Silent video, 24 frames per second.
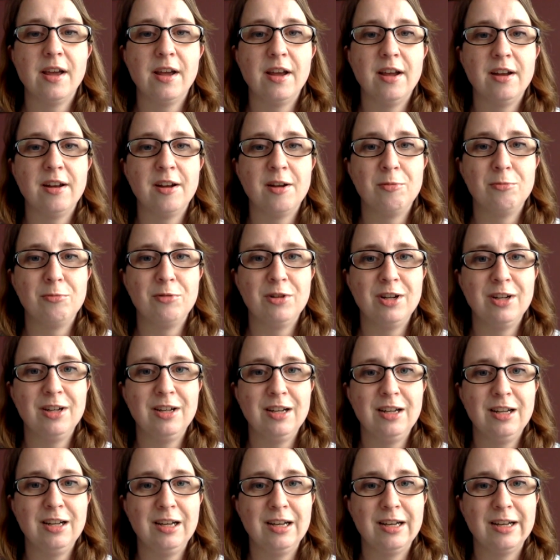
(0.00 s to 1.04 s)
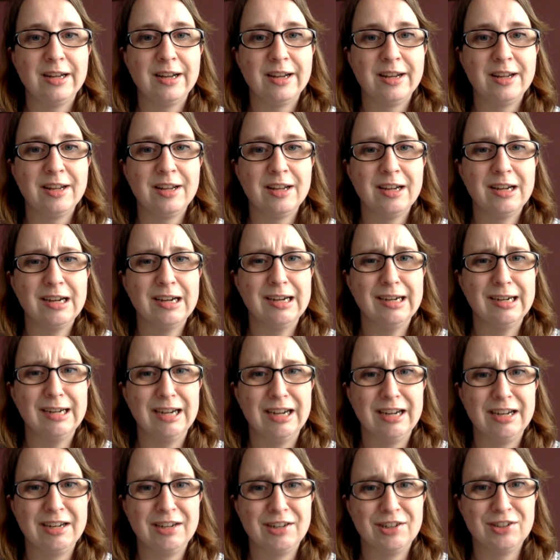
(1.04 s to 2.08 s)
and I'm really like,
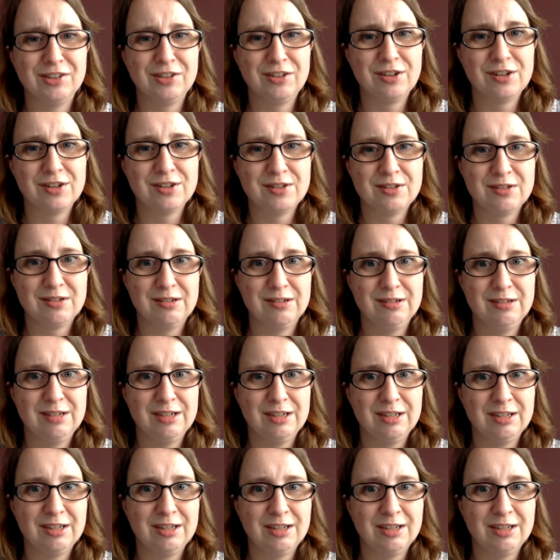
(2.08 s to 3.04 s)
I can't cast on yet,